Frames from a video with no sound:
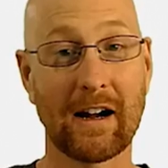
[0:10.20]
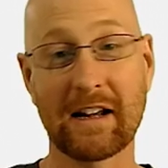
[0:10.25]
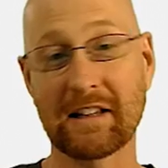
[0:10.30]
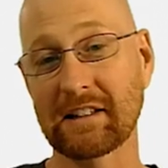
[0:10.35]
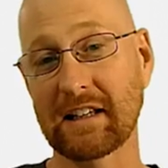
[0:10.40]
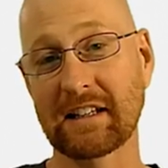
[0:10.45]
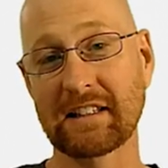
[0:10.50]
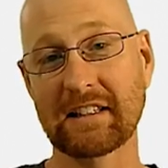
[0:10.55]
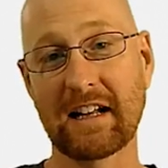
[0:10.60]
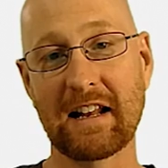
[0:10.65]
right,
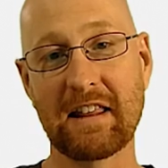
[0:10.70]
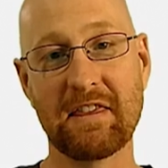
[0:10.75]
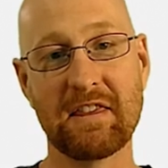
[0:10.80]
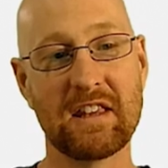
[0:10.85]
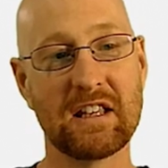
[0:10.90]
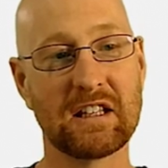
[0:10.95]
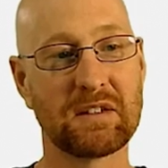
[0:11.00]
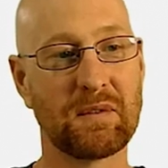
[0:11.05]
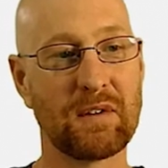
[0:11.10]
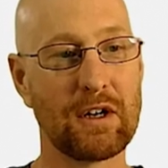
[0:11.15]
guys, like I said, in
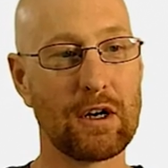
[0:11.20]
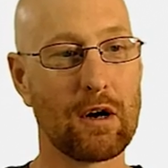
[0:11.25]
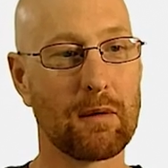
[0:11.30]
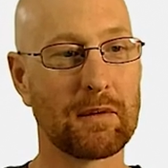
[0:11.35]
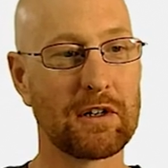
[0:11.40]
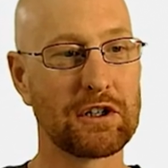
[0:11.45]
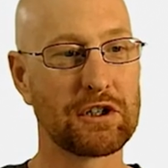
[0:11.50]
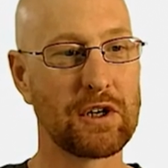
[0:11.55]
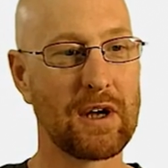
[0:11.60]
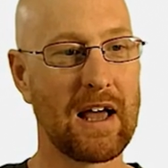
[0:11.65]
this video, I'm
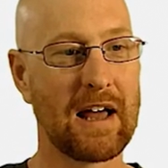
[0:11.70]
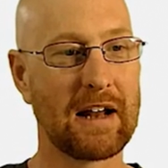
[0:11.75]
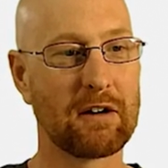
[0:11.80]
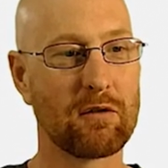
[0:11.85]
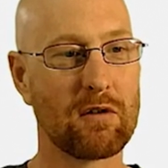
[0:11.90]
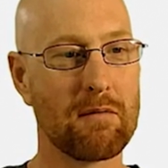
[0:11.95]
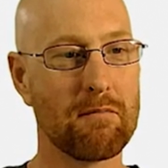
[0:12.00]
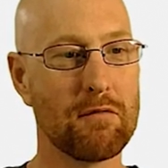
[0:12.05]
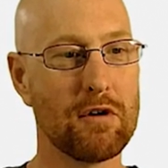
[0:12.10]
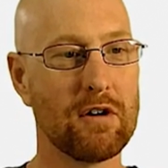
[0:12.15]
going to show you how to
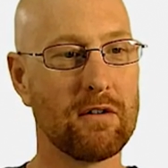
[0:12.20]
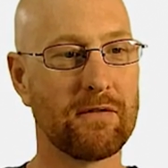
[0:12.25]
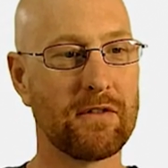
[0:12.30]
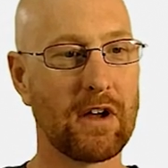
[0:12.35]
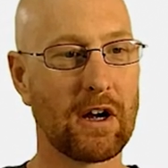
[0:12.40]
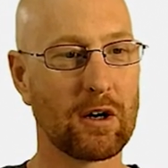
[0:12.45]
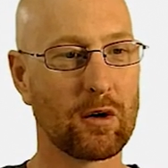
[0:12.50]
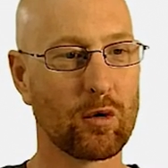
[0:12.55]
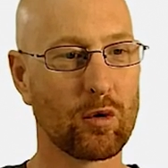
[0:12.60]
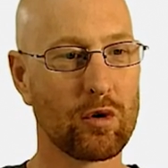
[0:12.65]
remove
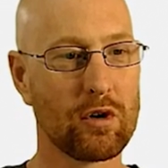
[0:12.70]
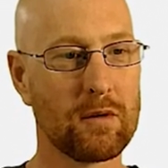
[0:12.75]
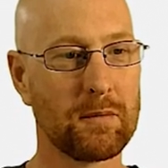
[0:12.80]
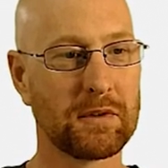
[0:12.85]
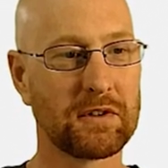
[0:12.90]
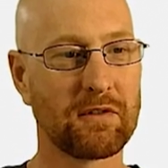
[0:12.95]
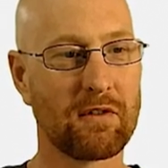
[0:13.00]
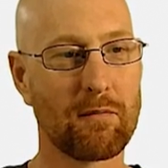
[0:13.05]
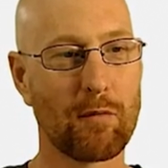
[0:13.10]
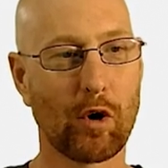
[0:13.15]
the
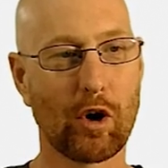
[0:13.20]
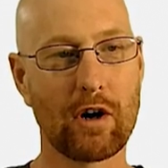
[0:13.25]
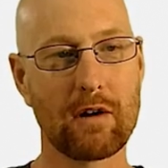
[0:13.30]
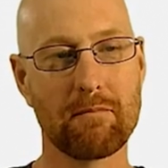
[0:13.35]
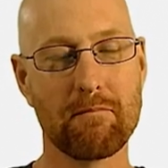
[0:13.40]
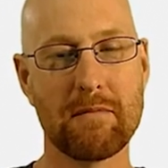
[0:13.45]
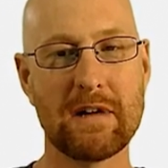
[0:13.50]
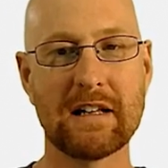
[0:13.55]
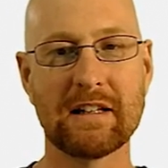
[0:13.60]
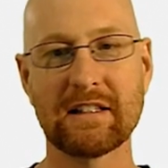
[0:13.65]
groups from our
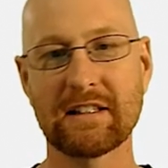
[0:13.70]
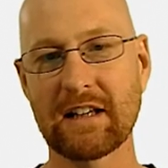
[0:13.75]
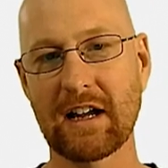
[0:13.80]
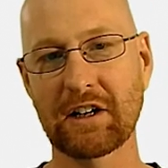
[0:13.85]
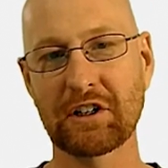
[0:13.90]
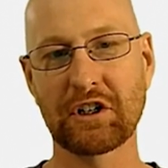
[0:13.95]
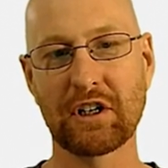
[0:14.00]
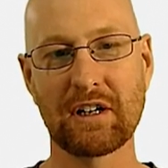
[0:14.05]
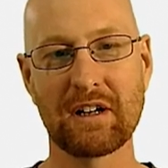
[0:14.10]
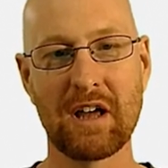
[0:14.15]
admin
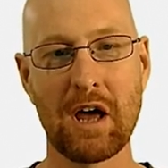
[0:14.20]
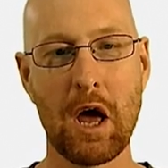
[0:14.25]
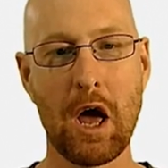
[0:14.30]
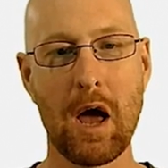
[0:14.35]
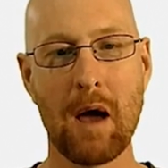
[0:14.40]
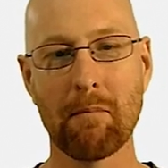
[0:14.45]
section.